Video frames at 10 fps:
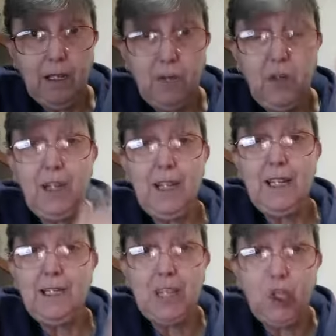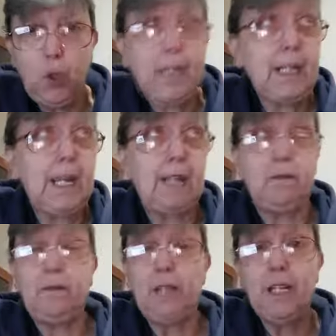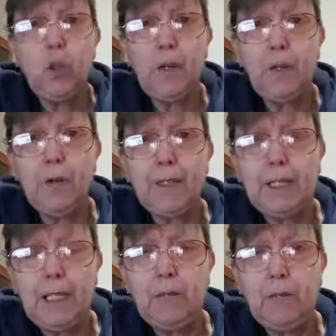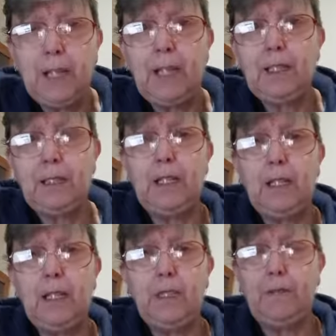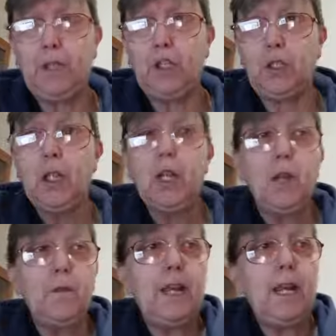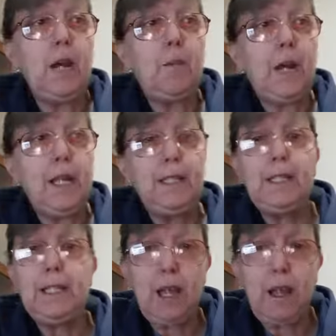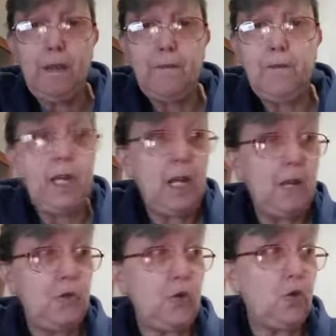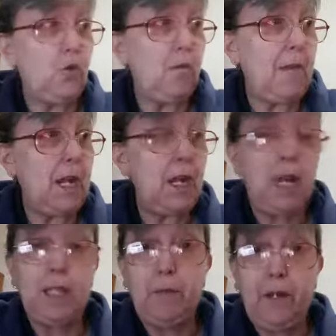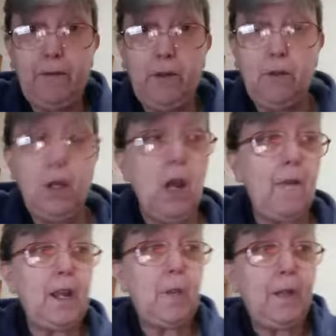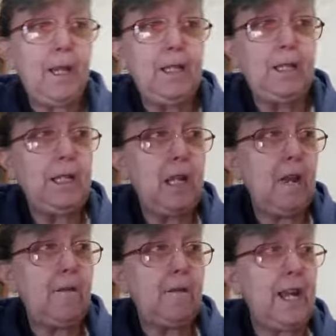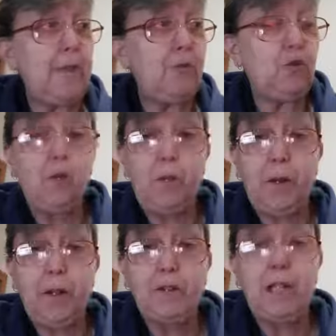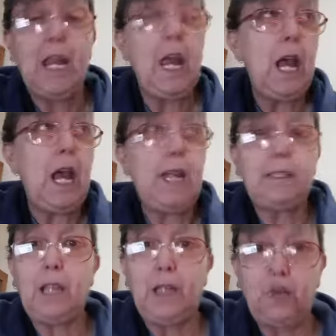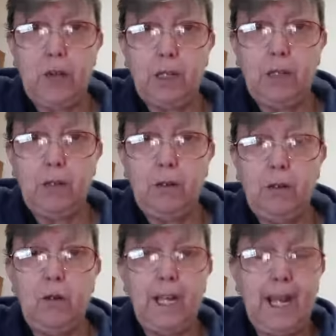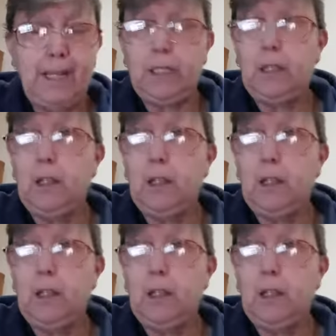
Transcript: communities? They're doing it again. They're doing what they did with the NT intervention. They are painting every Aboriginal man as a pedophile. They are painting every Aboriginal person as a drunk or an addict,